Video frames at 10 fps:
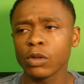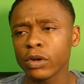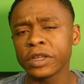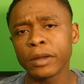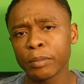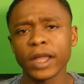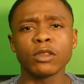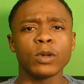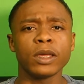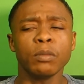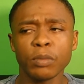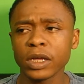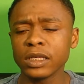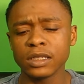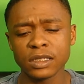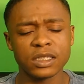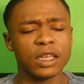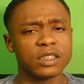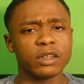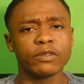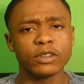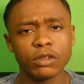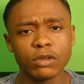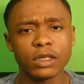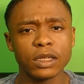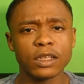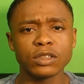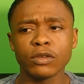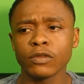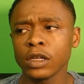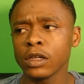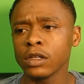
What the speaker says: Not in a bad way, but he did say something along the lines of,